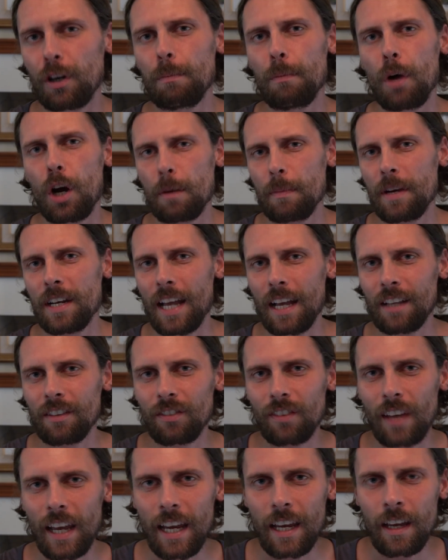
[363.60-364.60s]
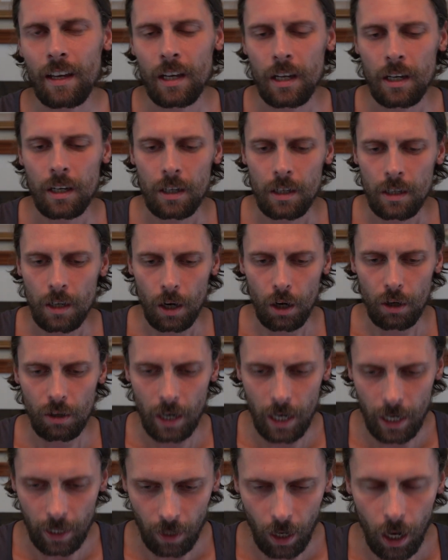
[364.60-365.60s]
a moment and say, all
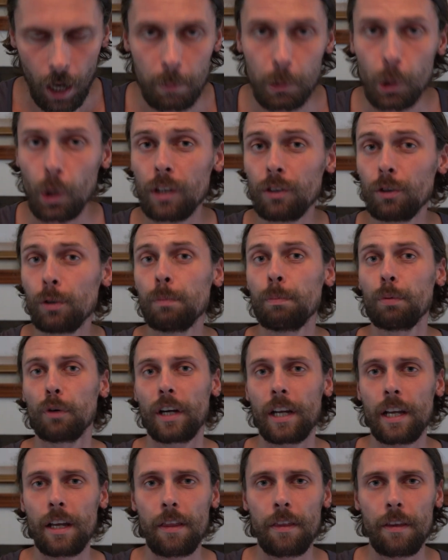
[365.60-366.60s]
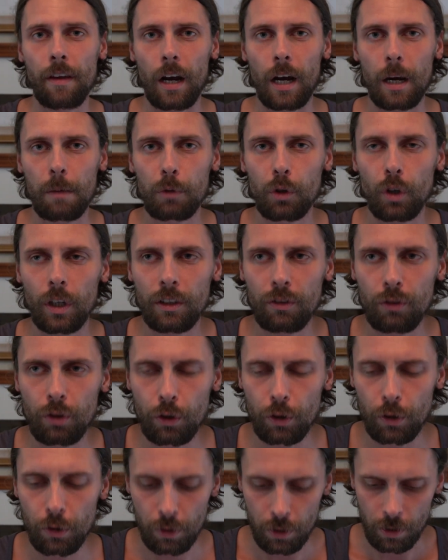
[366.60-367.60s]
right, I'm going to breathe, I'm going
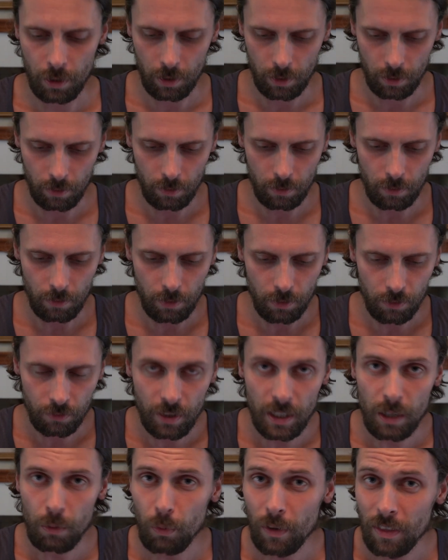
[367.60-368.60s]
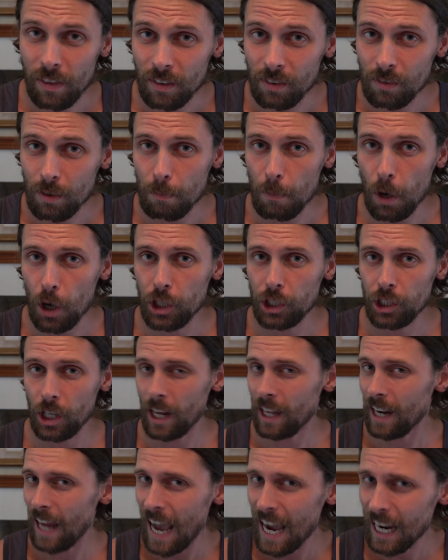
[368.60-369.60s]
to sit with this emotion
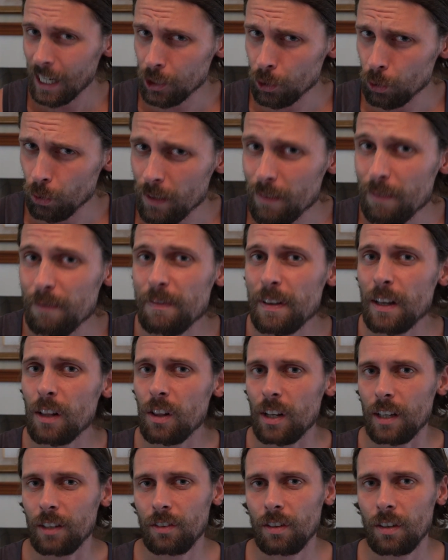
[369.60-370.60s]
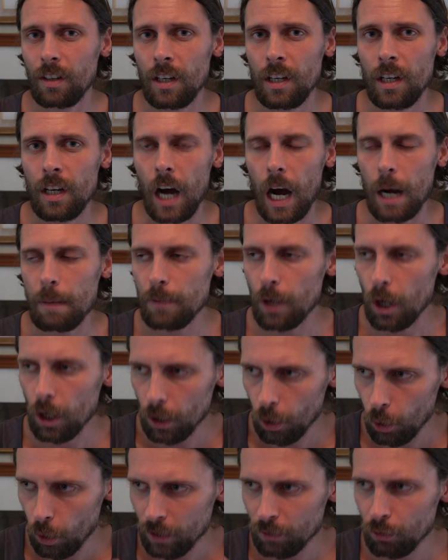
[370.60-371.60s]
and actually feel it. I'm
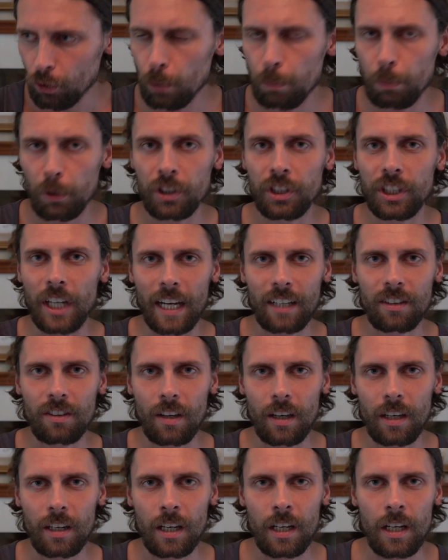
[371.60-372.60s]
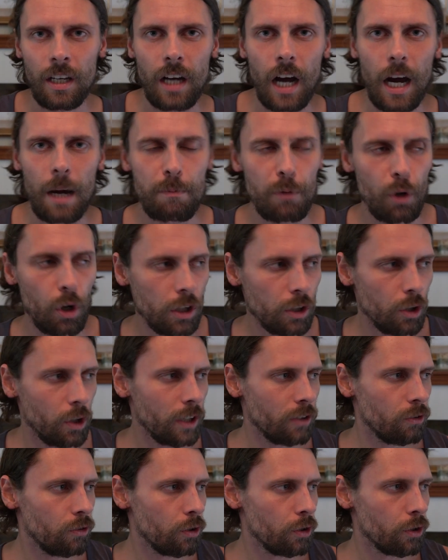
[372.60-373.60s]
not going to project it. I'm not
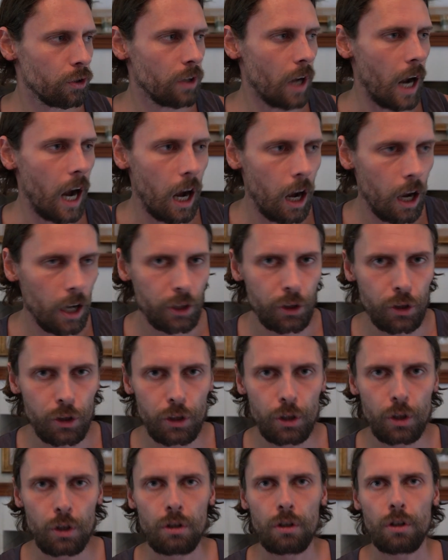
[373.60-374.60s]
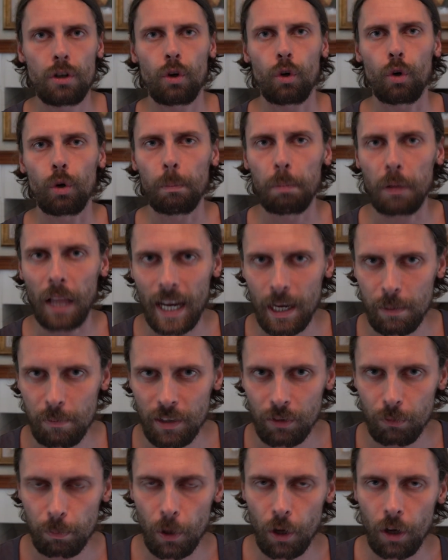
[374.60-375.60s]
going to argue or blame
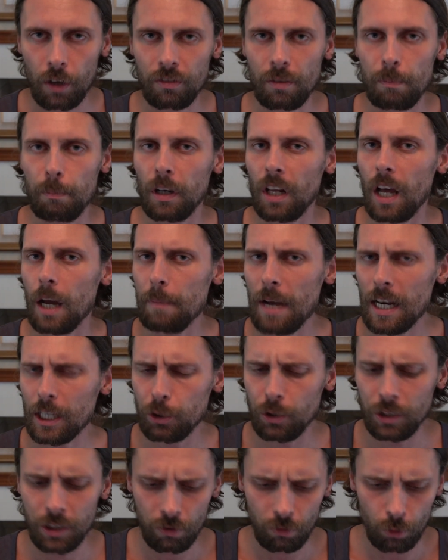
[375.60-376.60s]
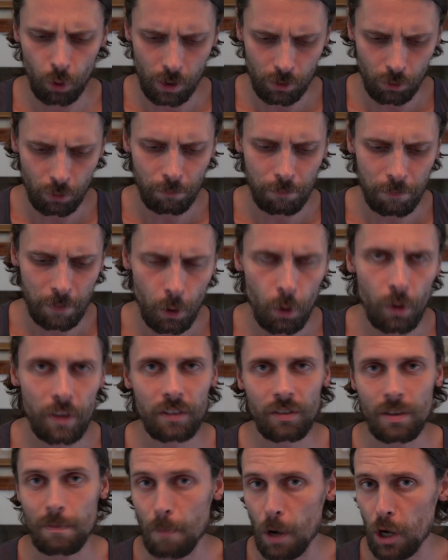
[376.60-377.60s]
this person, but I'm actually just going to feel
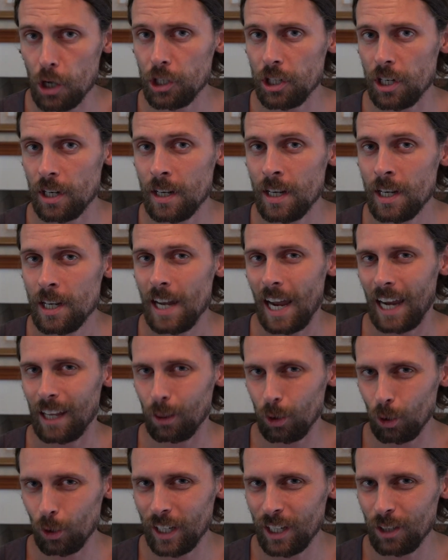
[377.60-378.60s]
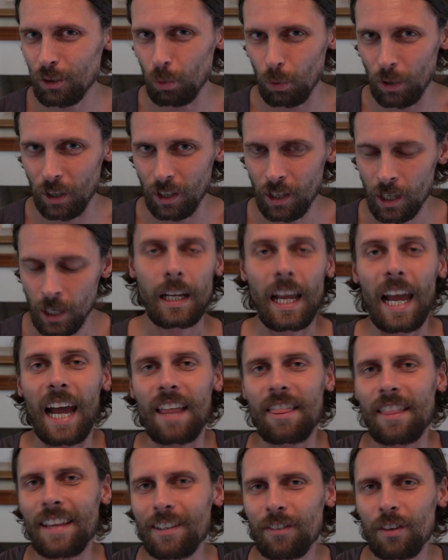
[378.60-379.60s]
this emotion and look into it.
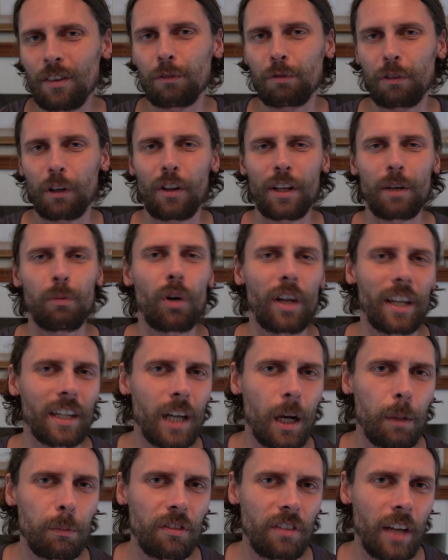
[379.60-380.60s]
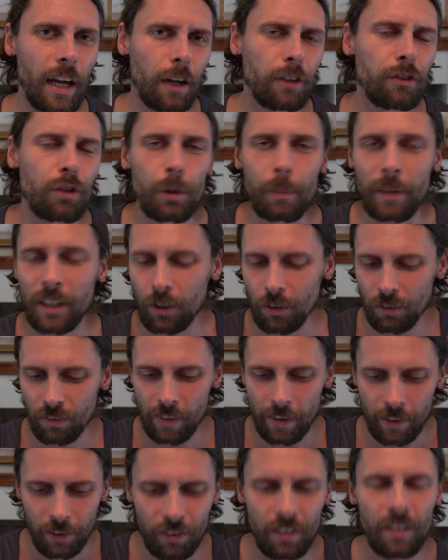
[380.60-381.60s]
And this is really what it comes down to, because
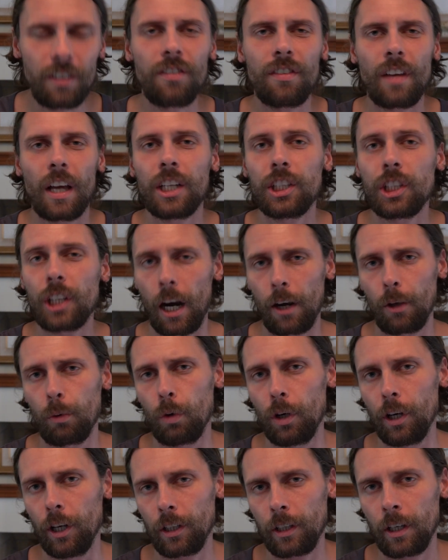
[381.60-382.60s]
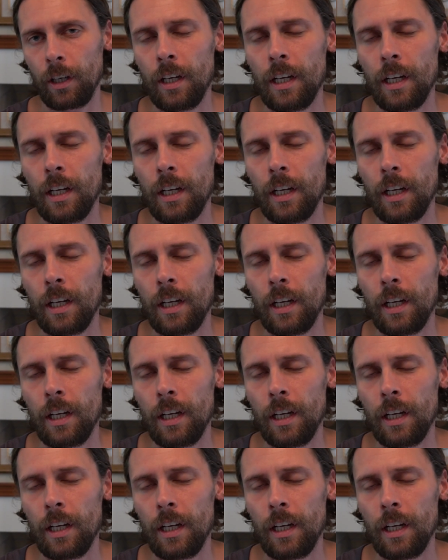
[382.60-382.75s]
this is shadow work.